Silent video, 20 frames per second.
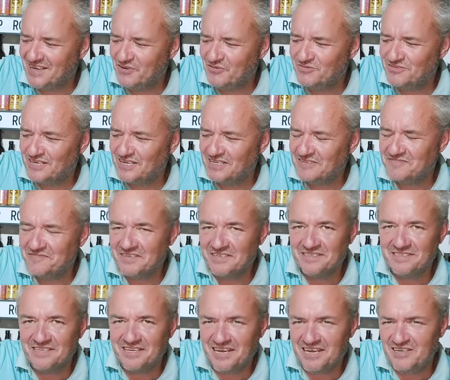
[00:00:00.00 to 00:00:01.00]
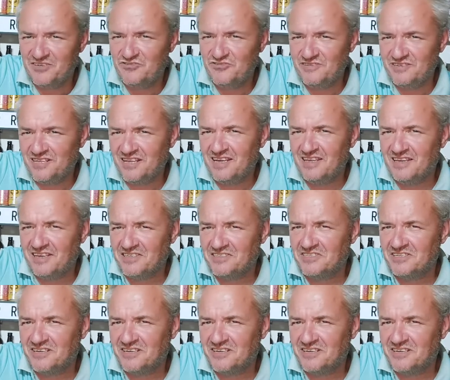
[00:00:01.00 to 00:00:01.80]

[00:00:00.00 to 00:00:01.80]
I look down and think, did I drink that last